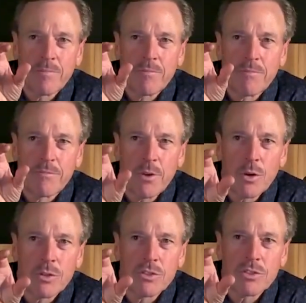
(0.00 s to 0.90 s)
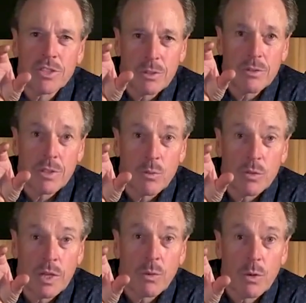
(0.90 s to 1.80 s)
folks. They
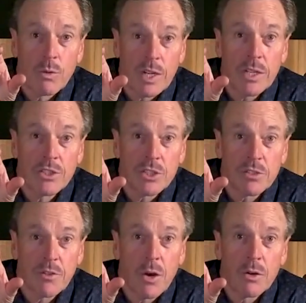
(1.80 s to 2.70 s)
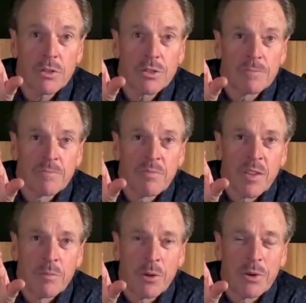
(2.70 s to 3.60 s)
were religious folks.
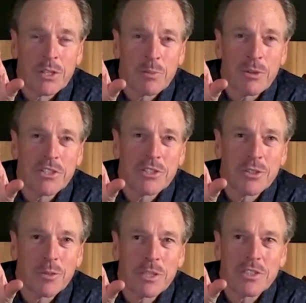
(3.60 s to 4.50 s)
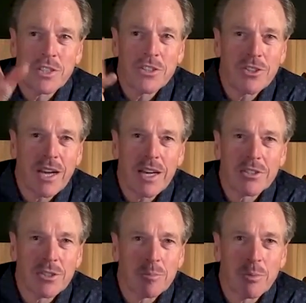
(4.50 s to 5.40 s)
But when he was preaching to them, he said, "You
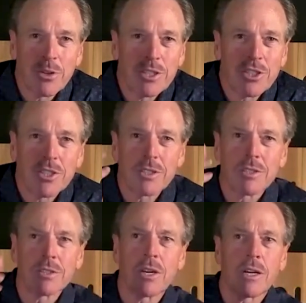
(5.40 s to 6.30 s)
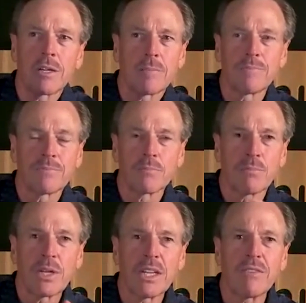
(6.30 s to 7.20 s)
guys are preaching,
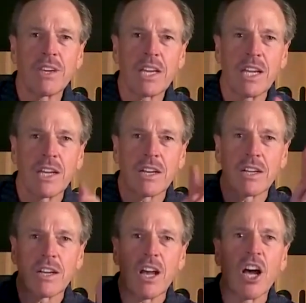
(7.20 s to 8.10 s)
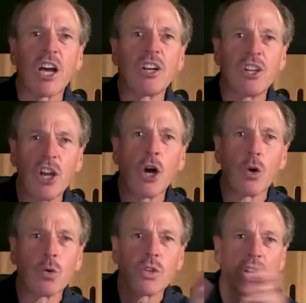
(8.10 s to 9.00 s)
believing in an
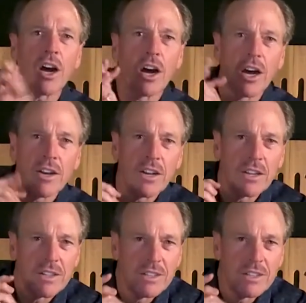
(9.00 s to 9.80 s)
unknown God."